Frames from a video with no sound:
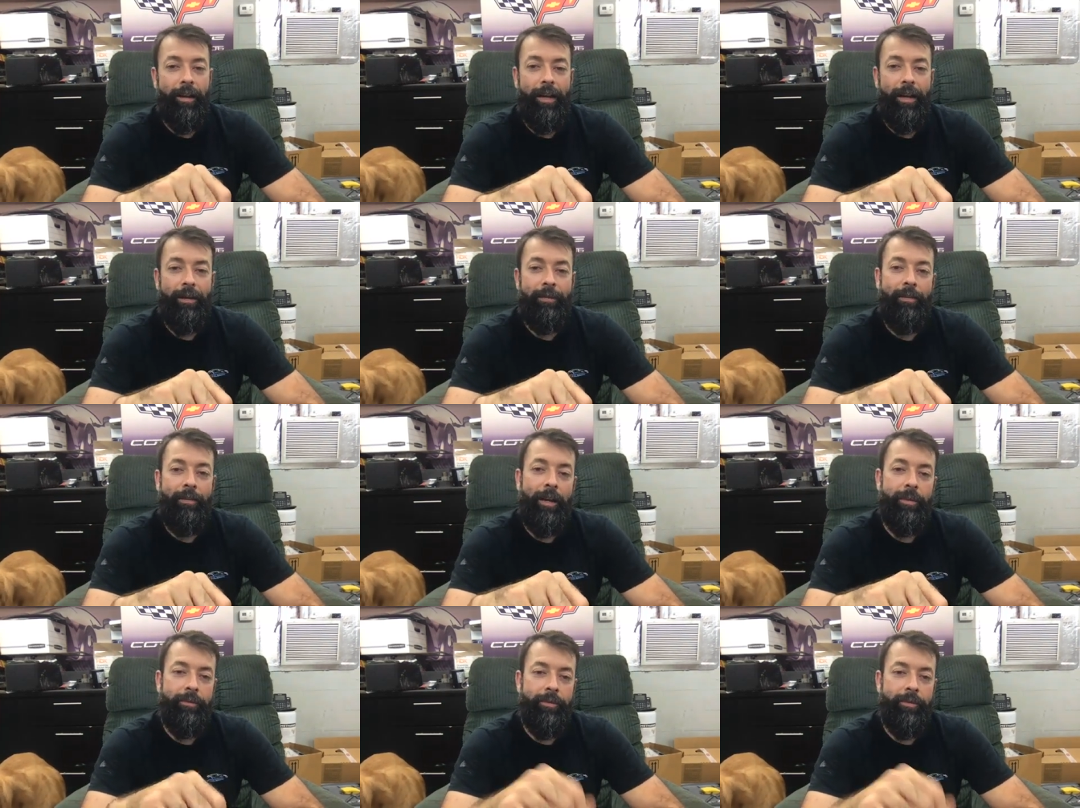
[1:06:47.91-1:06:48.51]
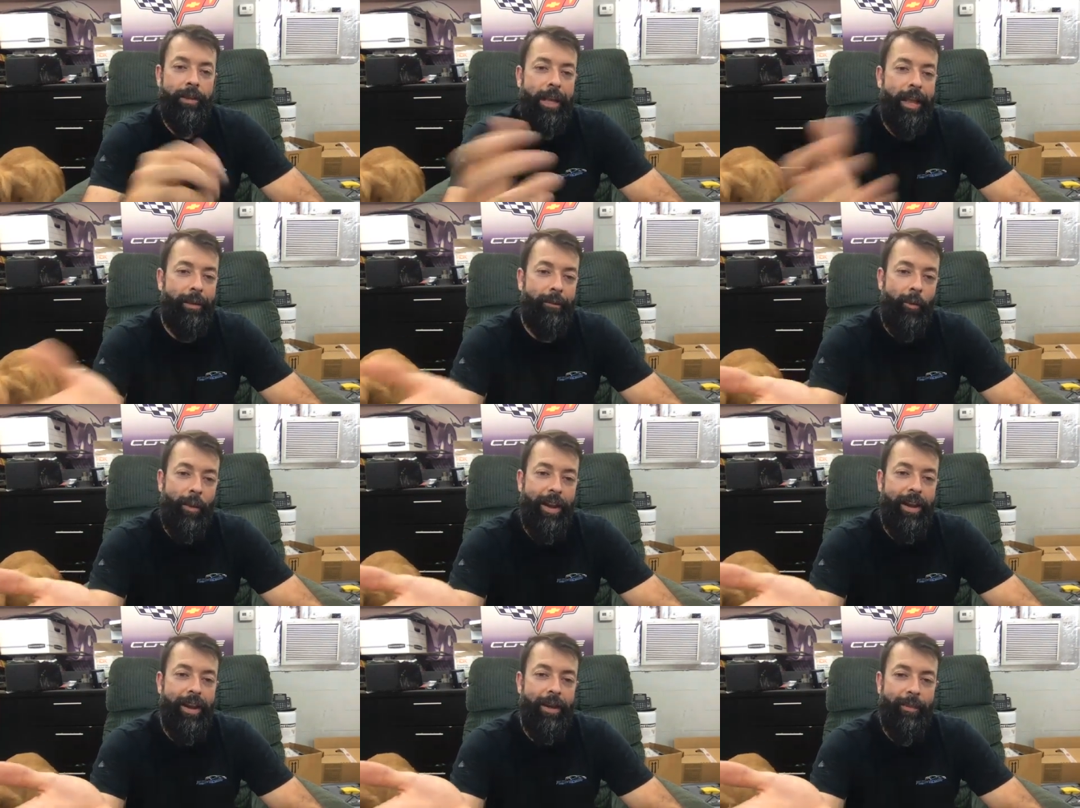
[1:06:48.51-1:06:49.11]
I'm
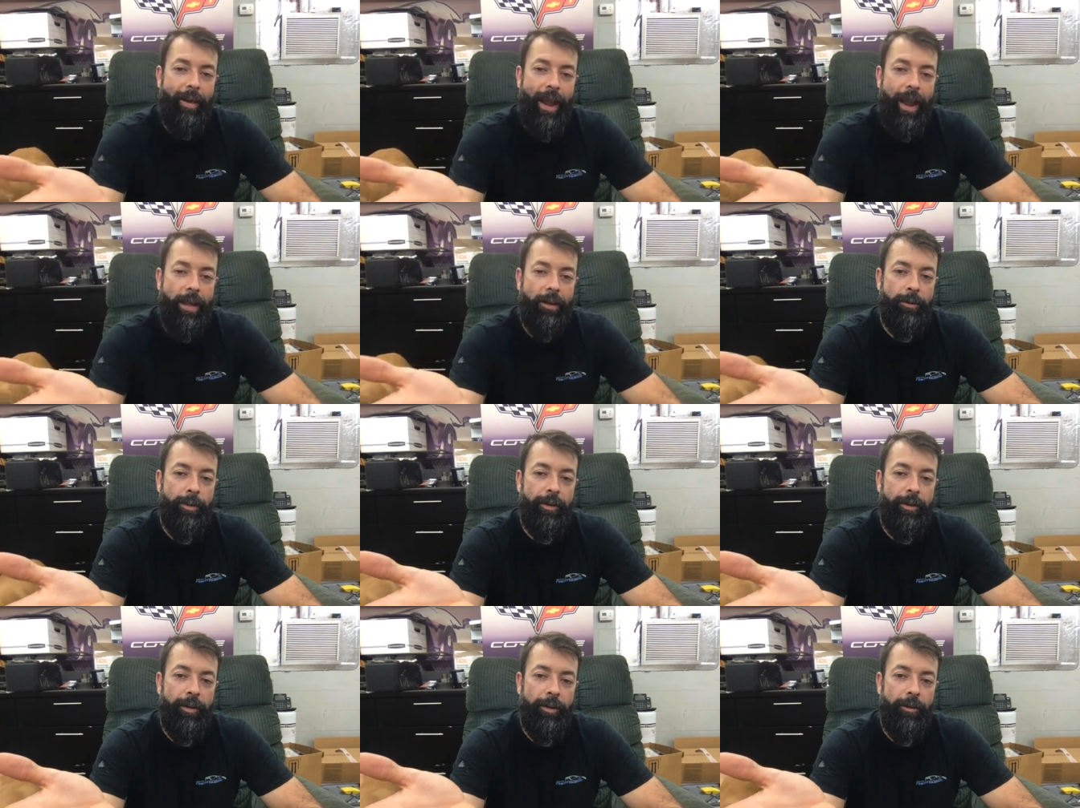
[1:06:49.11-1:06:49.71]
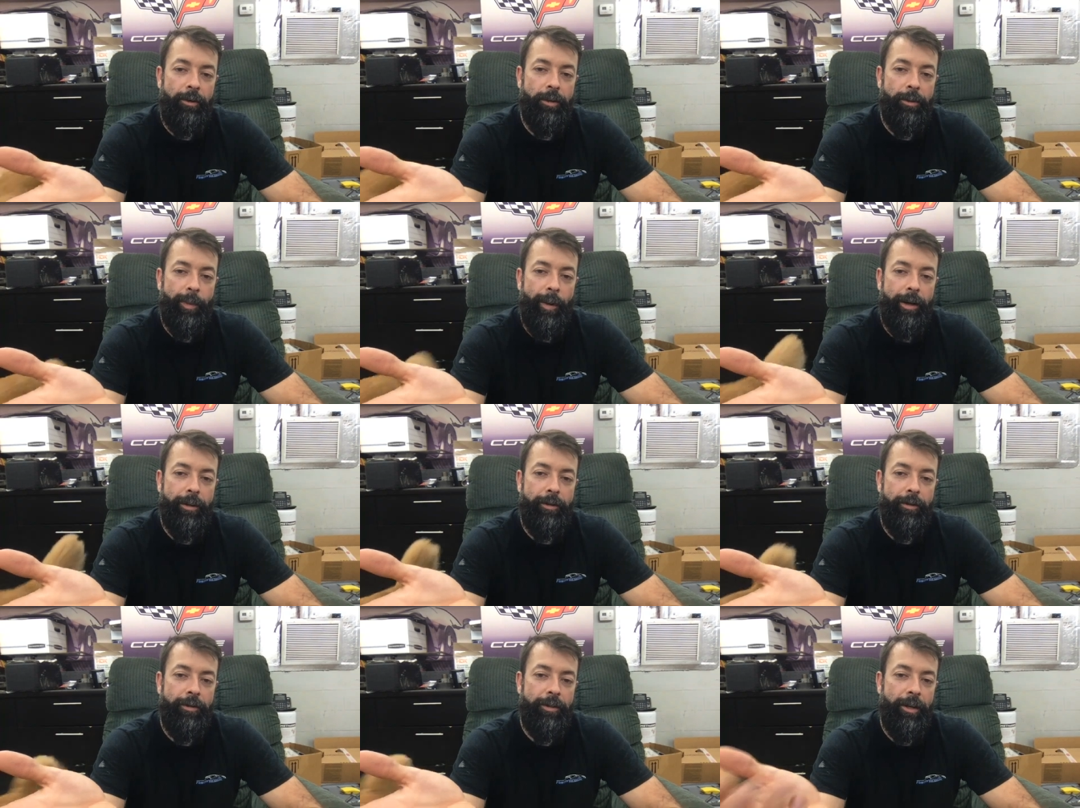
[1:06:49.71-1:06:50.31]
waiting on my HP Tuner
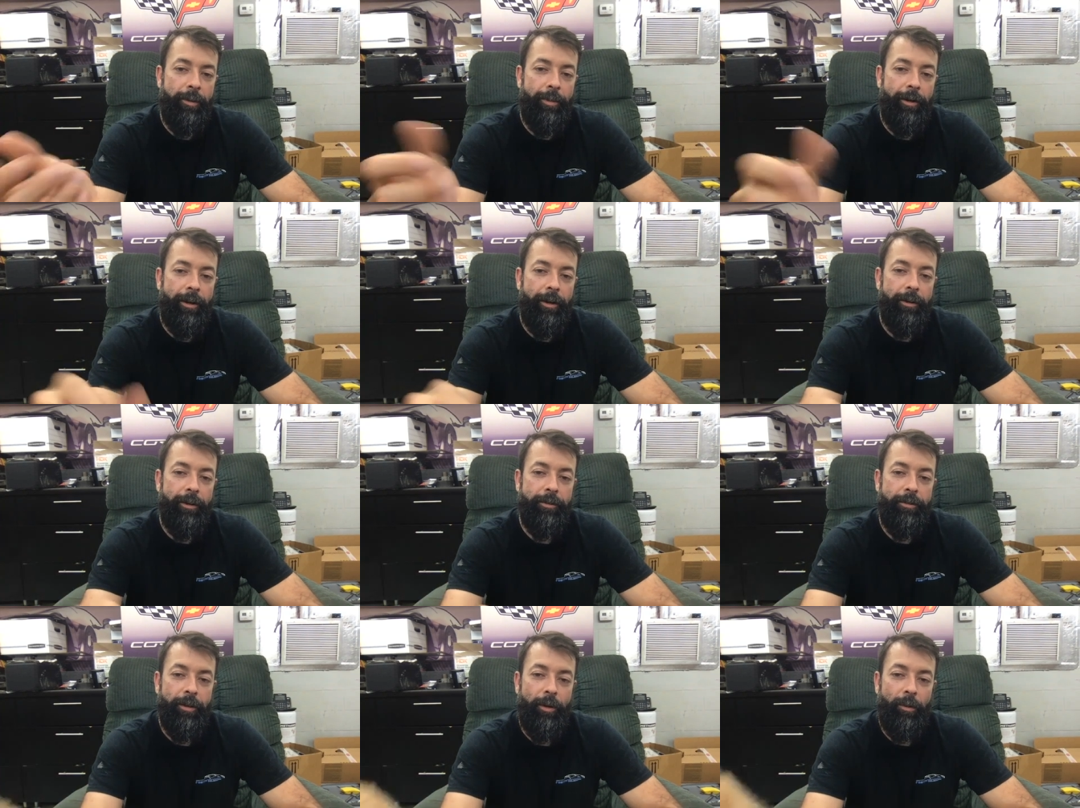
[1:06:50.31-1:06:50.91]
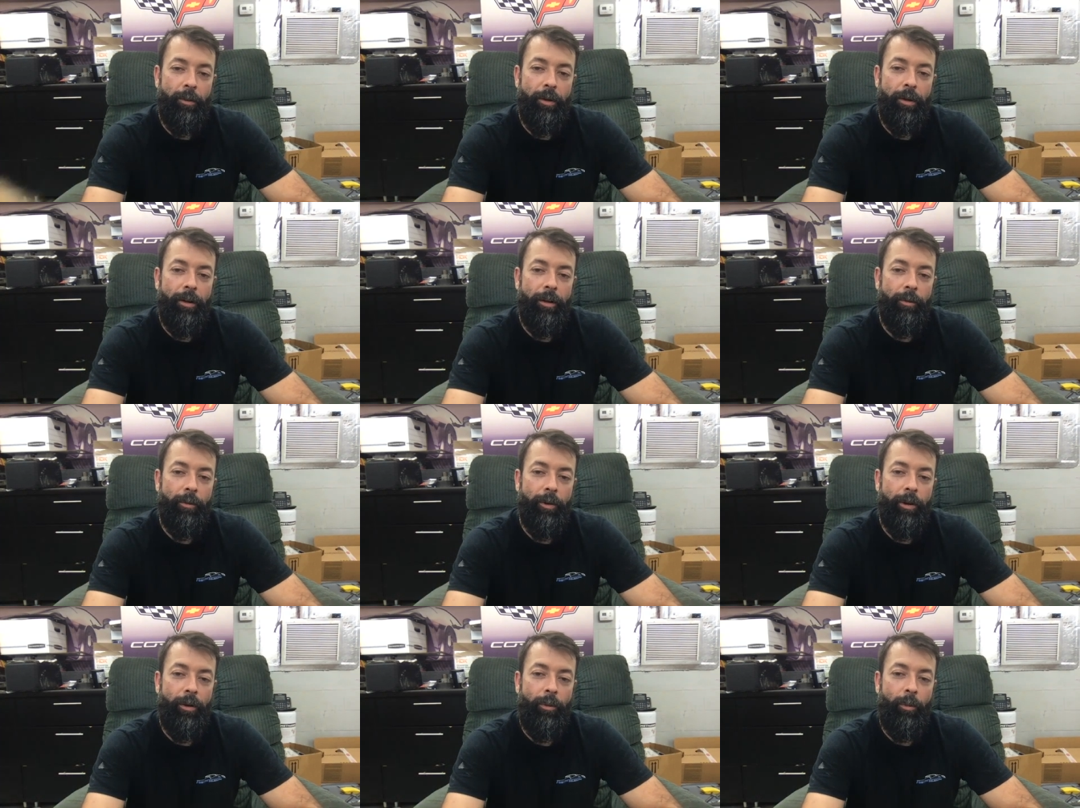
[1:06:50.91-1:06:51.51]
sponsorship here, so we're
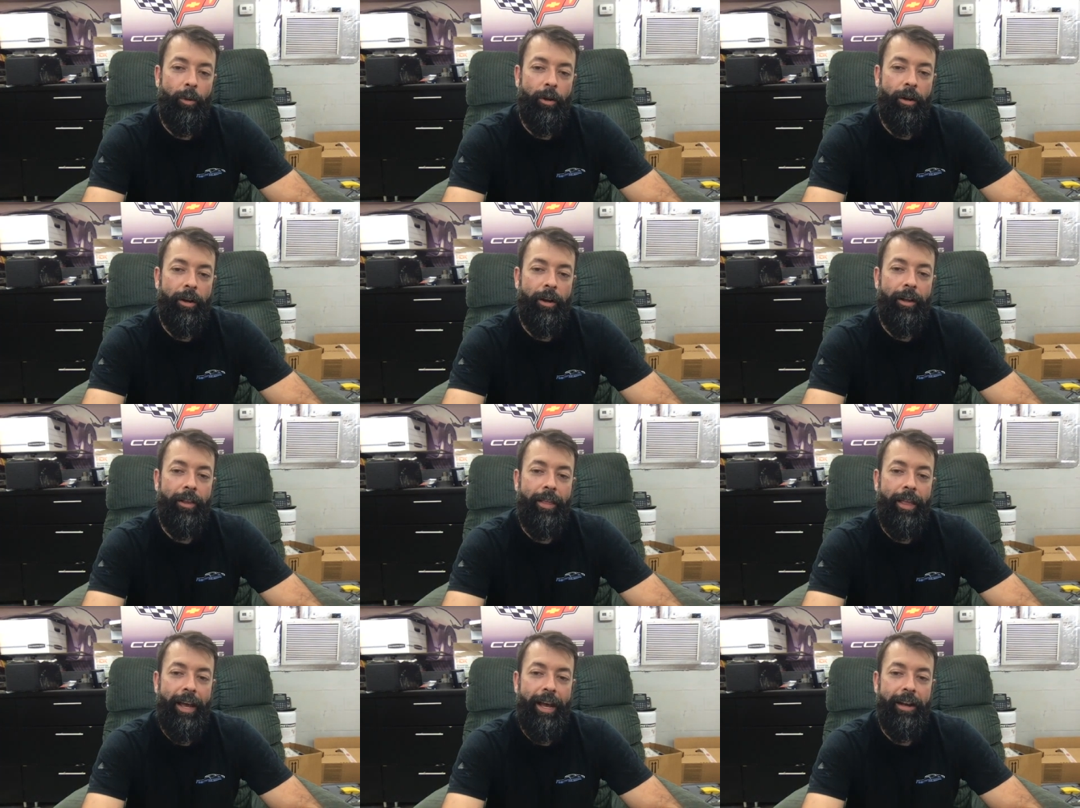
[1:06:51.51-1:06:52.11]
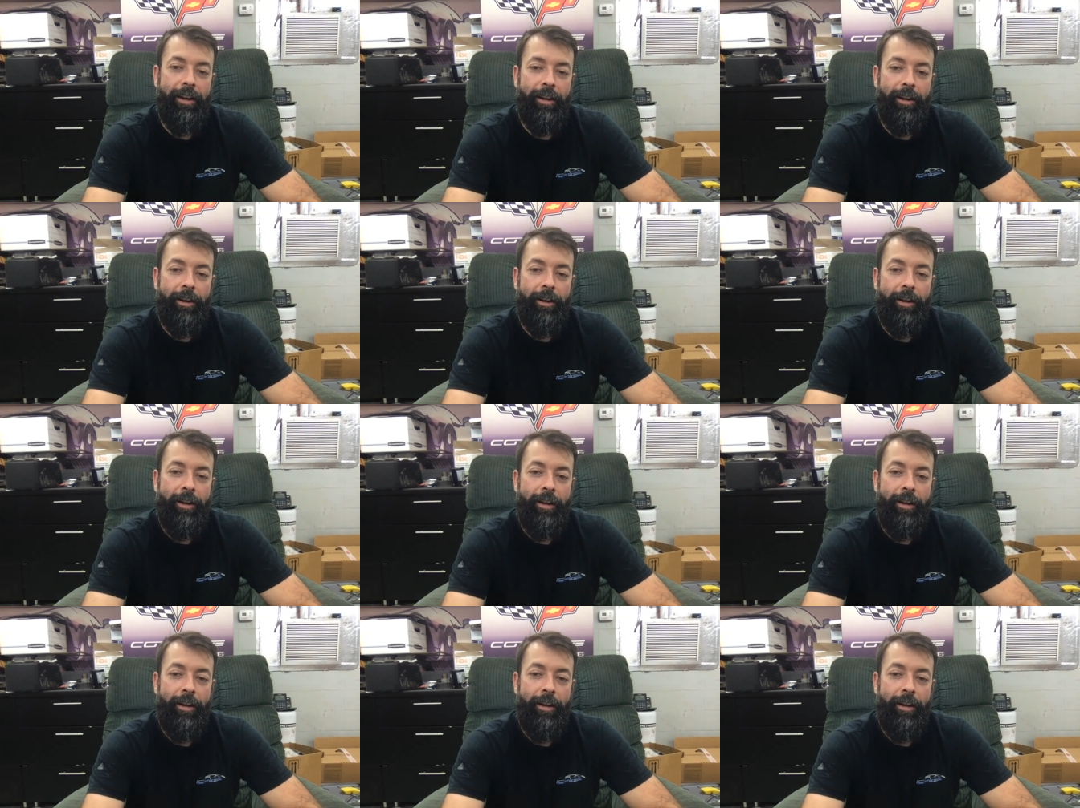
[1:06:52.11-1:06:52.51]
going to work on that here.